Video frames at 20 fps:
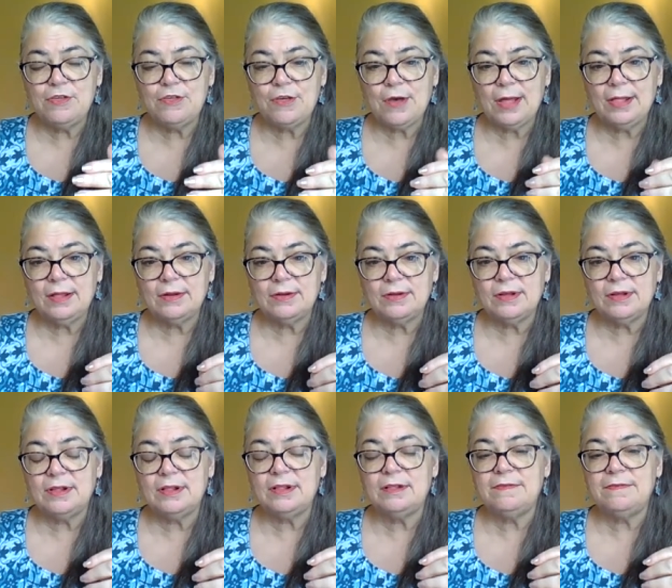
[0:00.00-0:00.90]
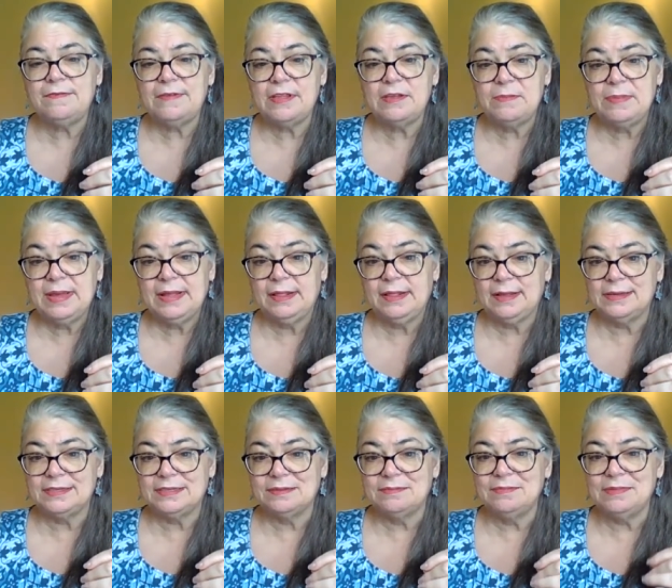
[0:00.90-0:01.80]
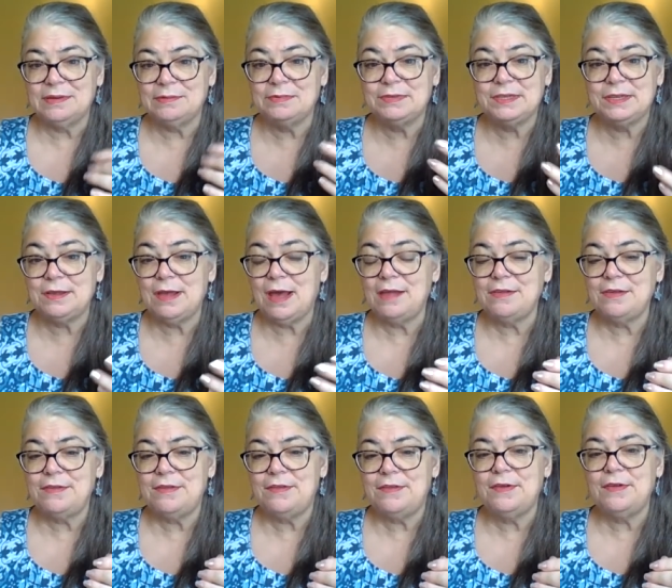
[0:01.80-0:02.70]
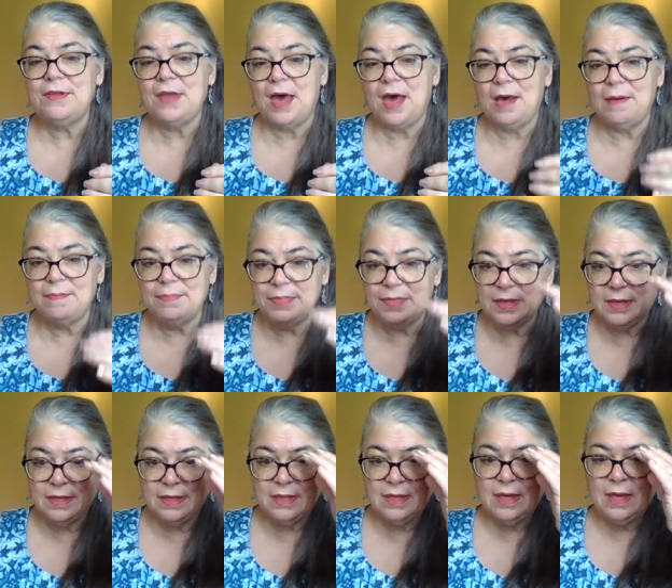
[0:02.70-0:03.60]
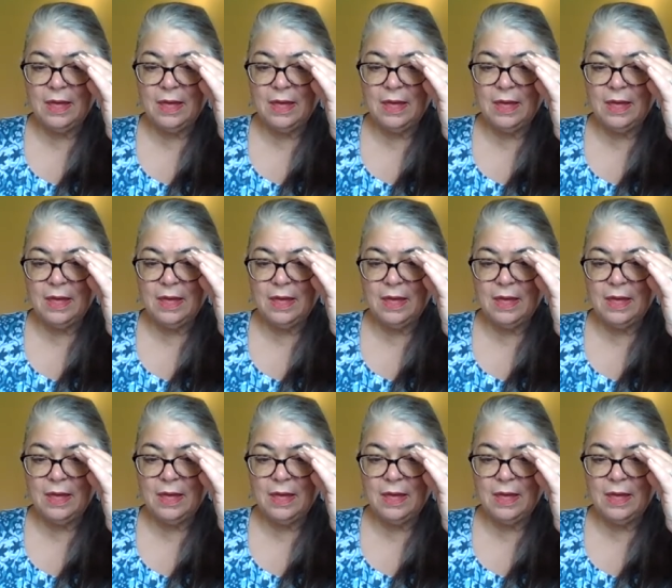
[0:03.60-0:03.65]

Evangelical Fundamentalism, it was a non-denom